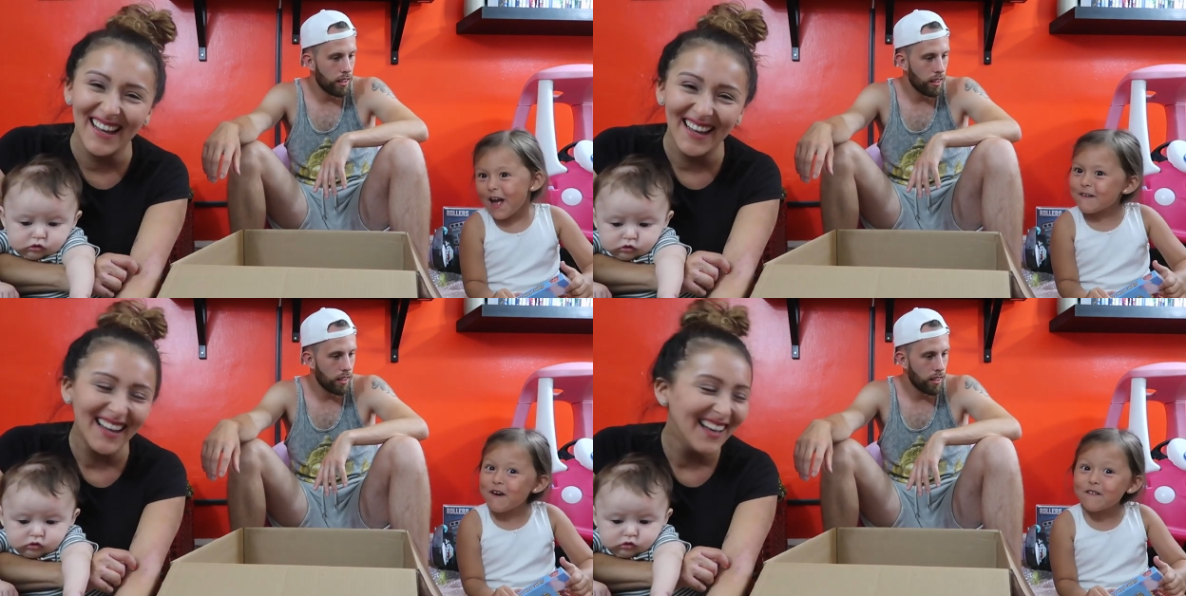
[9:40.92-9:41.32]

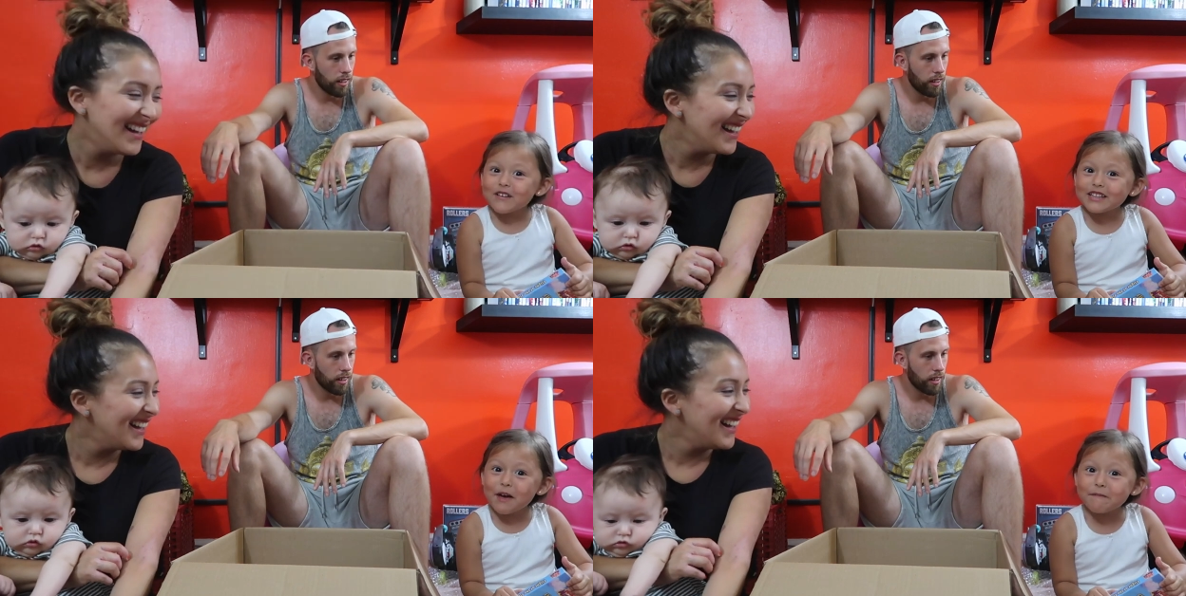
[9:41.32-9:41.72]
Speaker 1: I'm
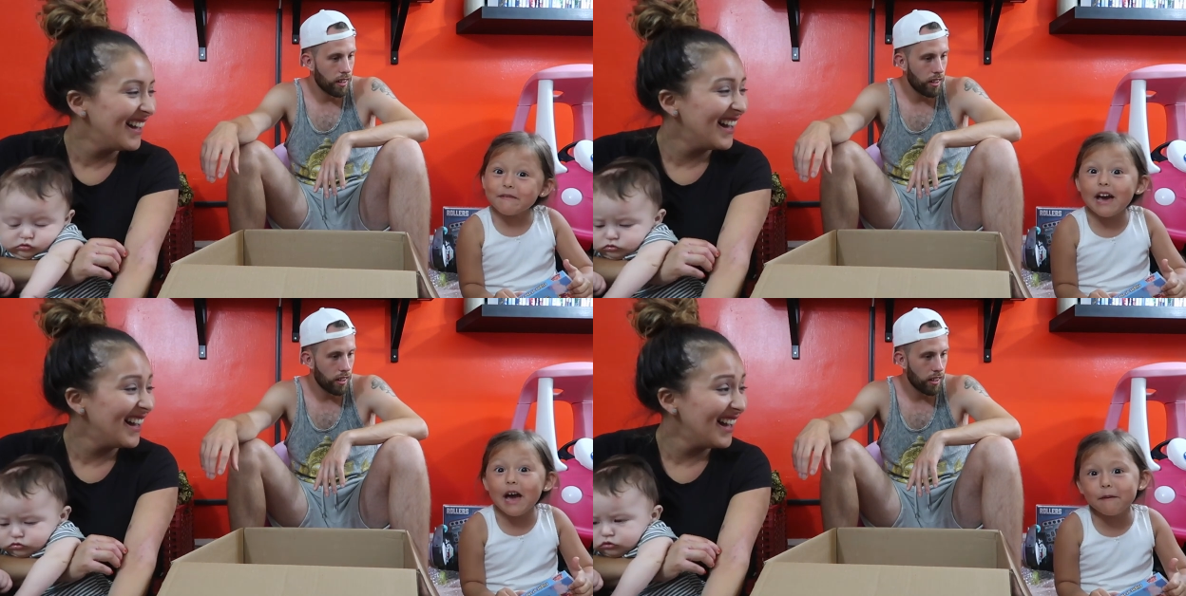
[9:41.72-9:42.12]
a
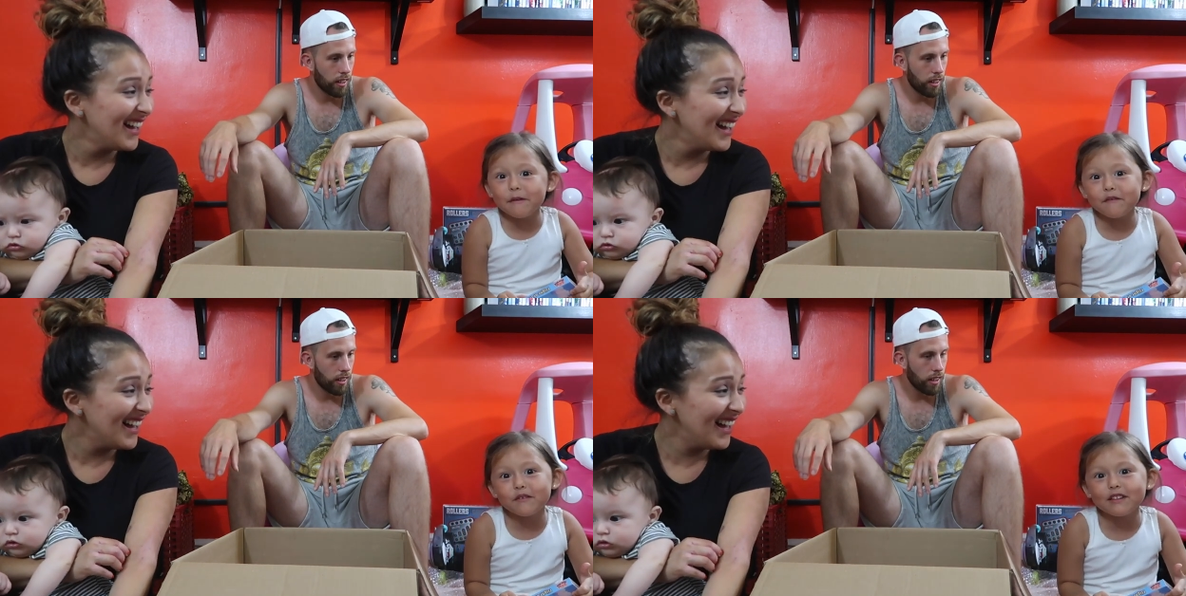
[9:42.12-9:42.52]
Panamba,
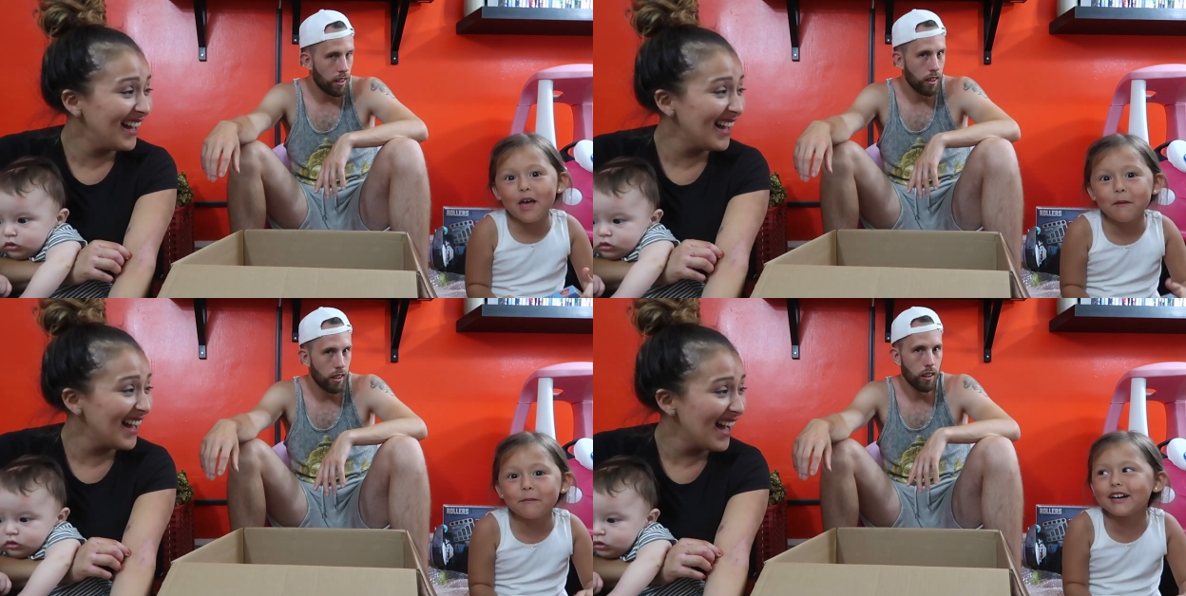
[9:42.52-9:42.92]
I'm a
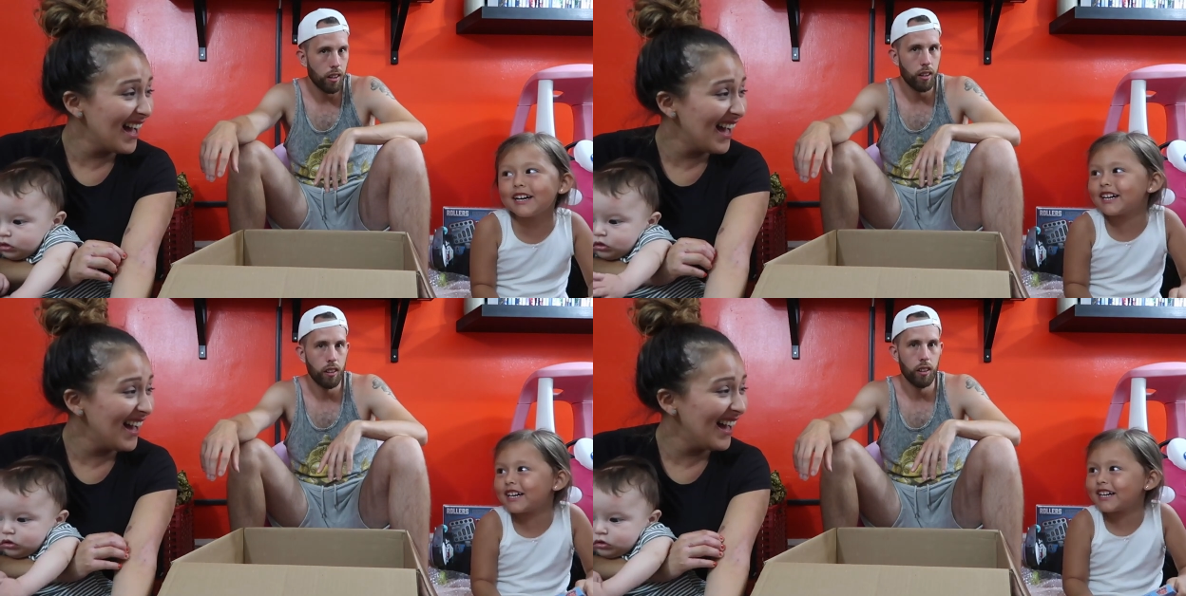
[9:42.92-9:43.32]

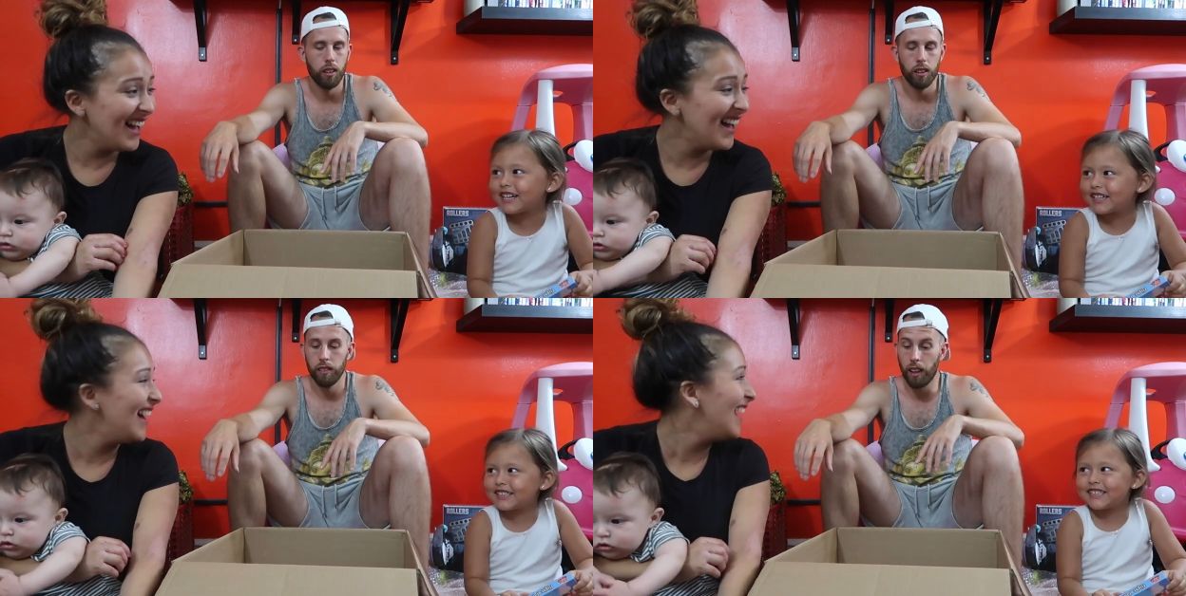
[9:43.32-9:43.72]
Panamba.
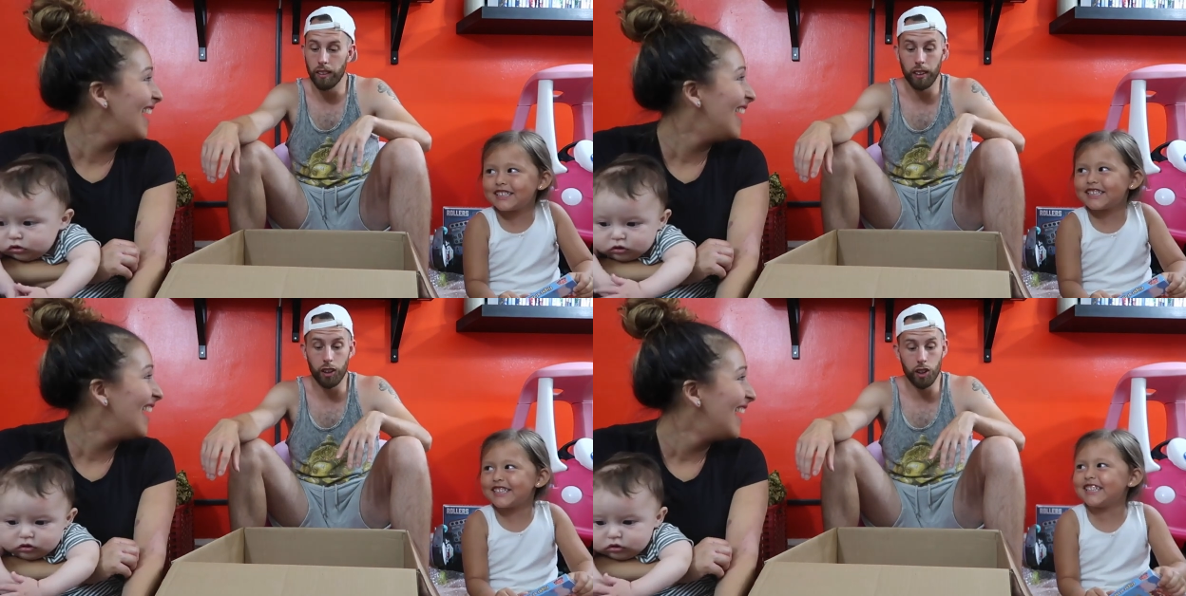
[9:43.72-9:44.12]

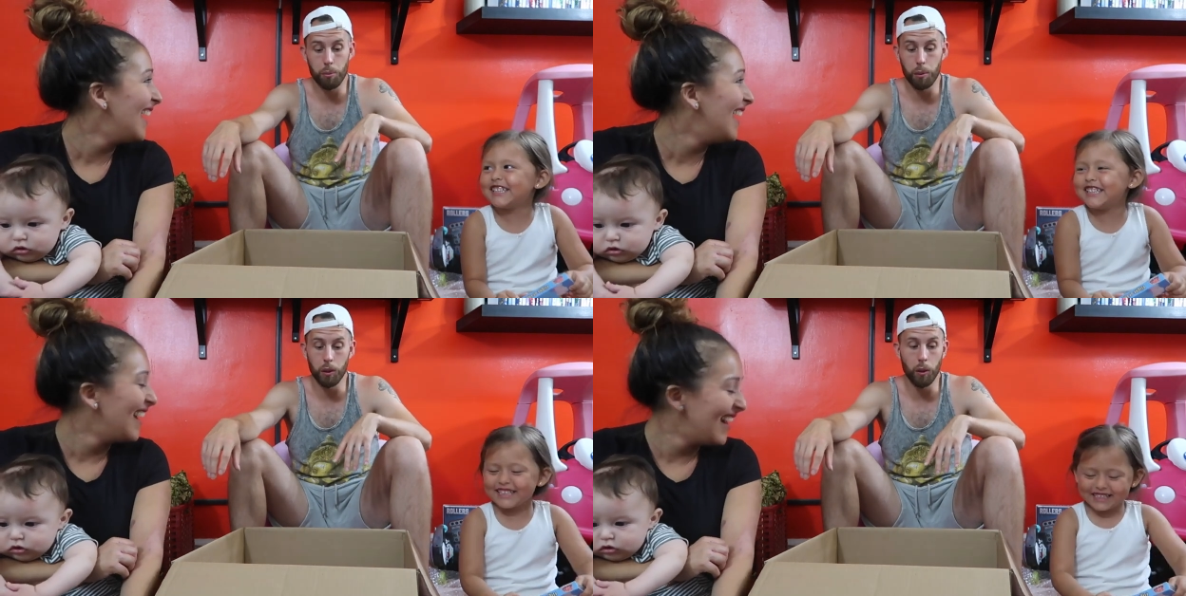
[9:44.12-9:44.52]
Speaker 2: I think you
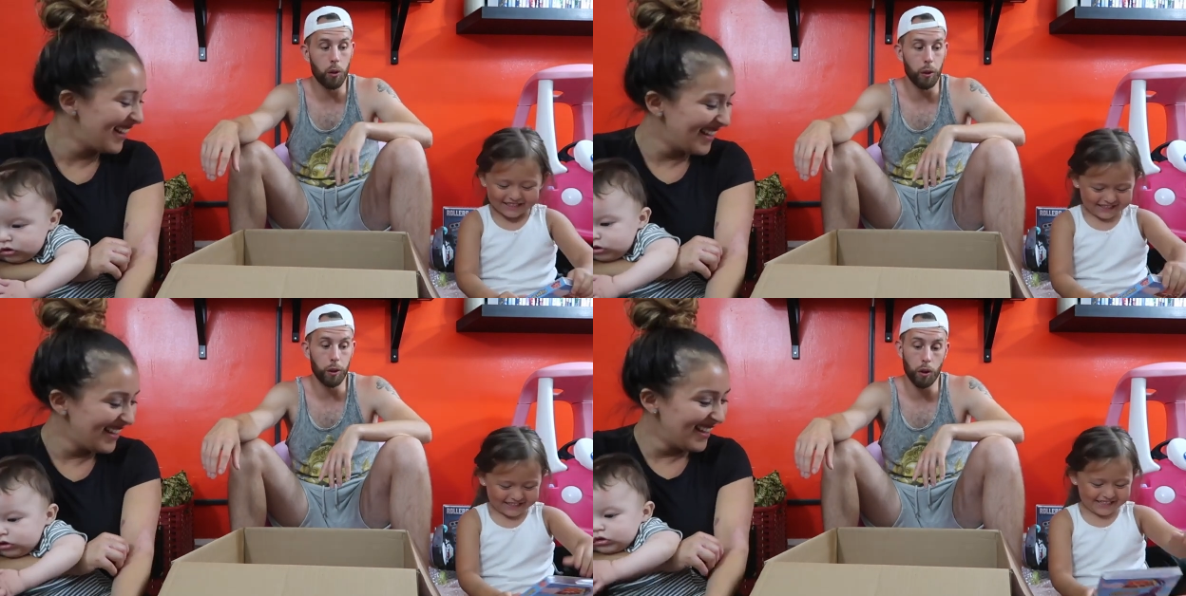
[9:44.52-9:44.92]
just be a
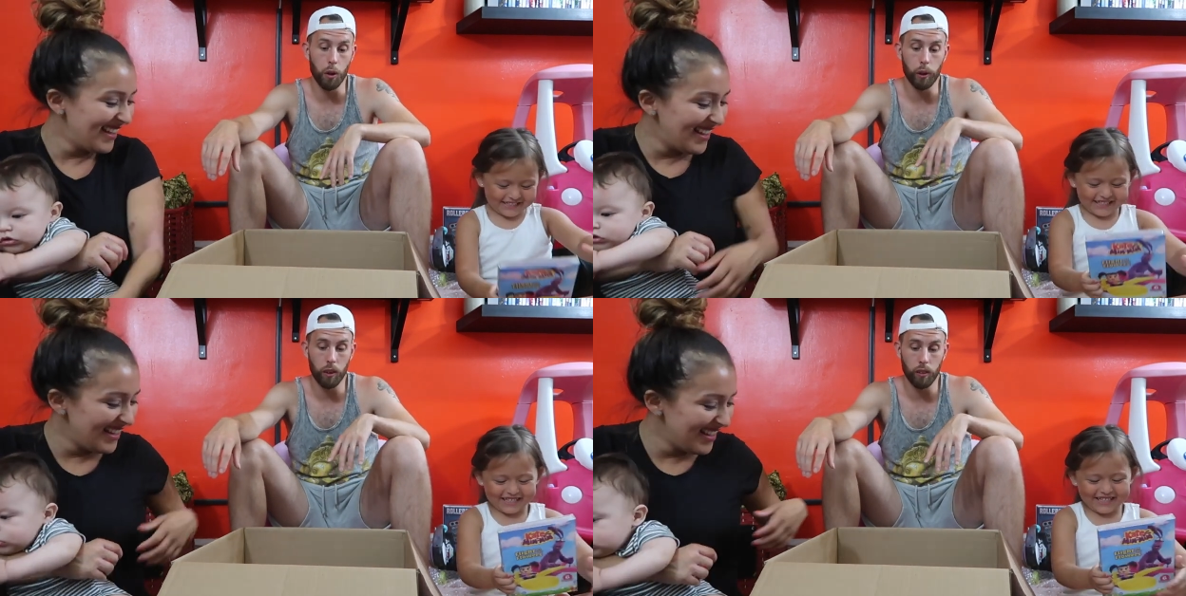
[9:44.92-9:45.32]
loco in your
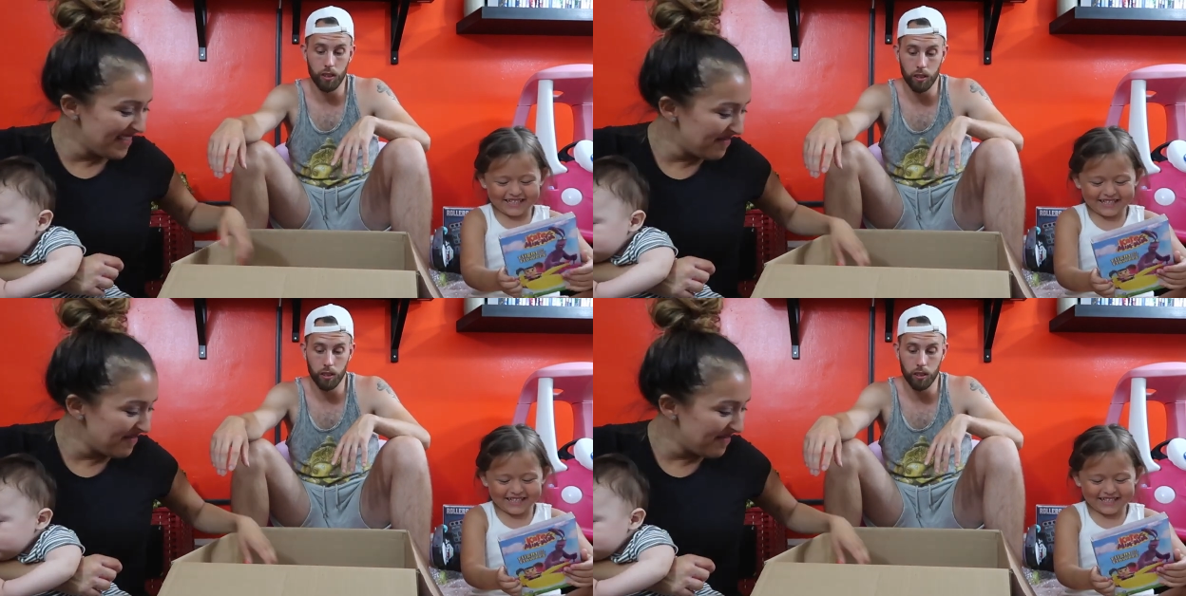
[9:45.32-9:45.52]
cocoa.